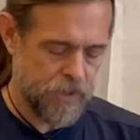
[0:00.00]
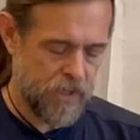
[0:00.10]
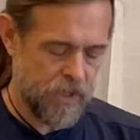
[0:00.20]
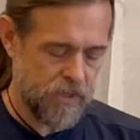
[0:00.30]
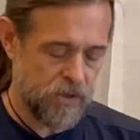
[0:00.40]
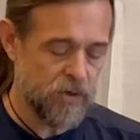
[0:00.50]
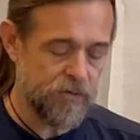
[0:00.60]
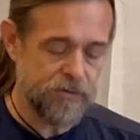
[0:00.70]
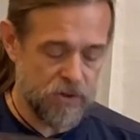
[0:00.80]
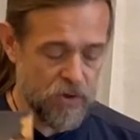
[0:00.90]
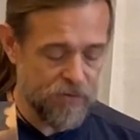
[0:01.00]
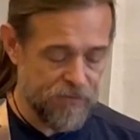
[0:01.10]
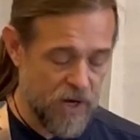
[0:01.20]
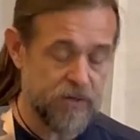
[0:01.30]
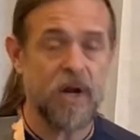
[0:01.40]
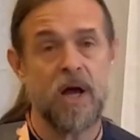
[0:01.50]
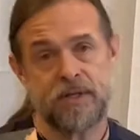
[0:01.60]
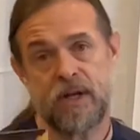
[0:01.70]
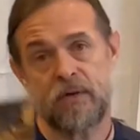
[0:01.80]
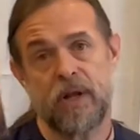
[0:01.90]
And you can find Hot
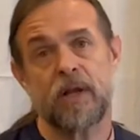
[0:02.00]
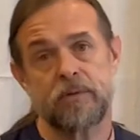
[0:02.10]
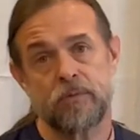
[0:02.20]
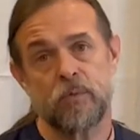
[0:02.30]
Town and